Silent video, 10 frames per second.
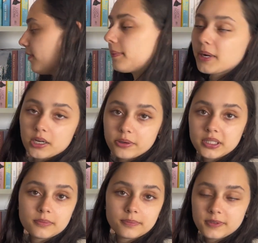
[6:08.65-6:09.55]
Vampire
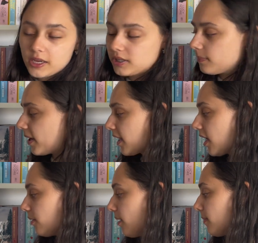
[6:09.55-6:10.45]
Queen down here by
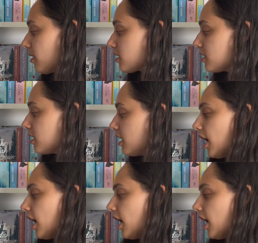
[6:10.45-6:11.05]
Katie Roberts.